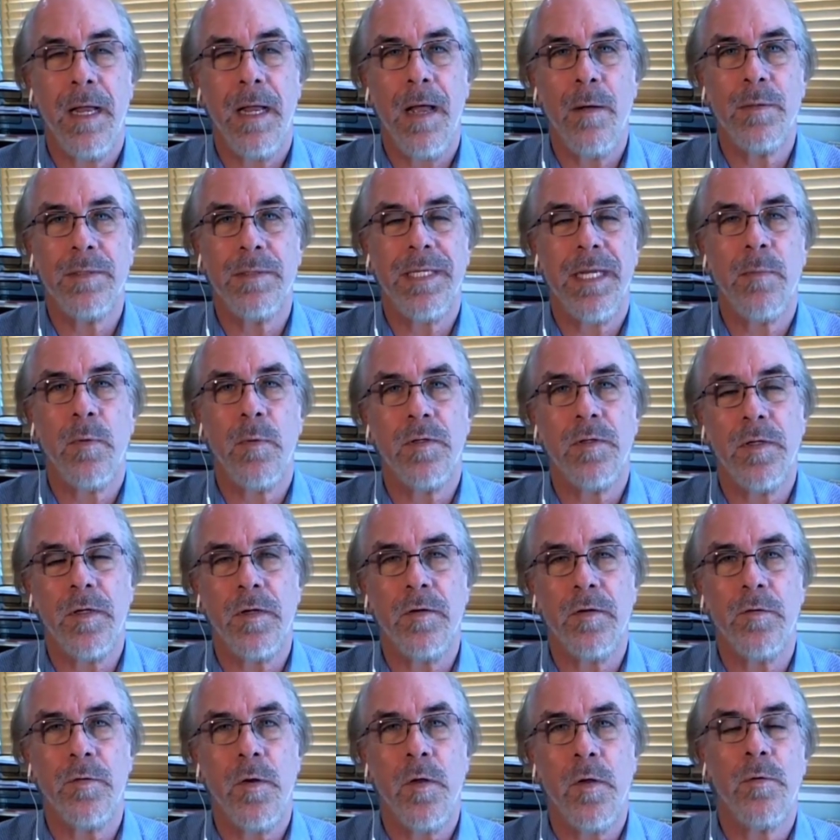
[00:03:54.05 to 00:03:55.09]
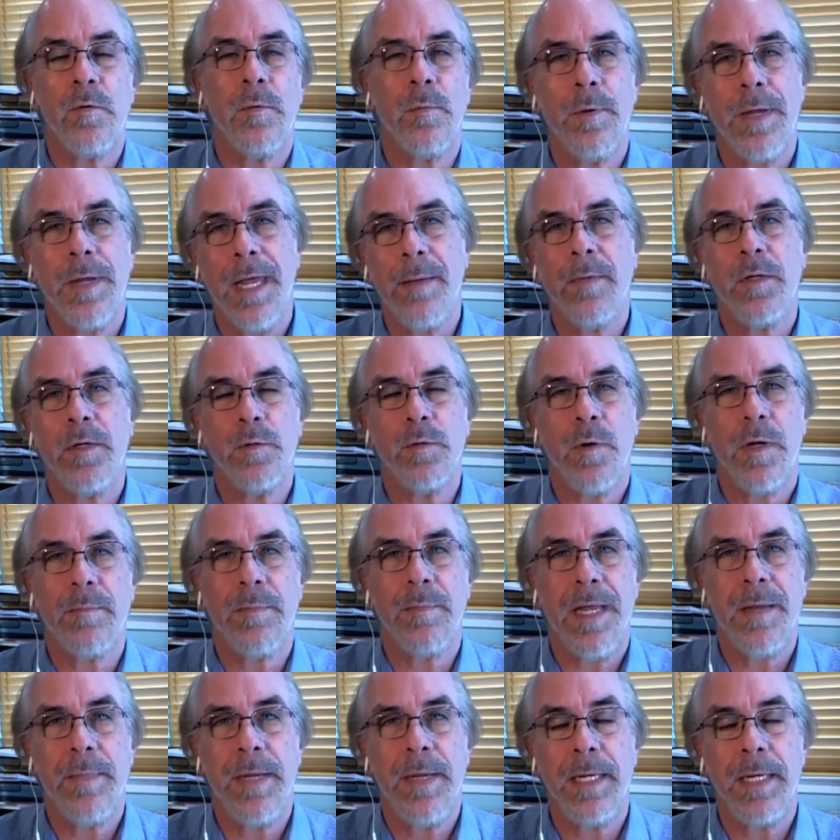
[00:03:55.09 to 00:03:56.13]
I was able to control who came and joined
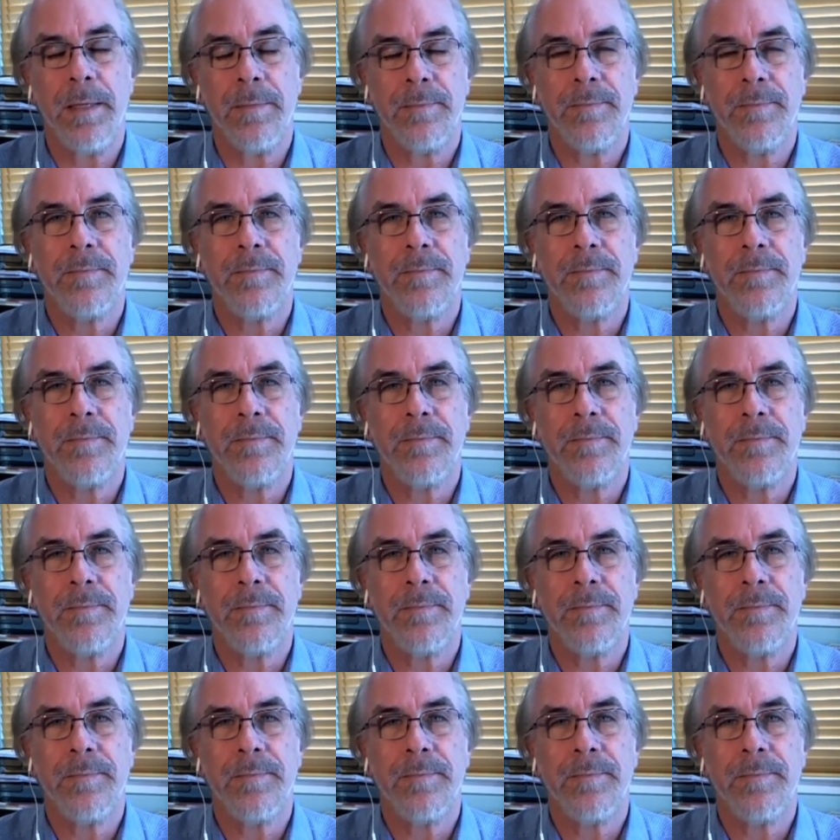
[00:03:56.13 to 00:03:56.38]
my meeting.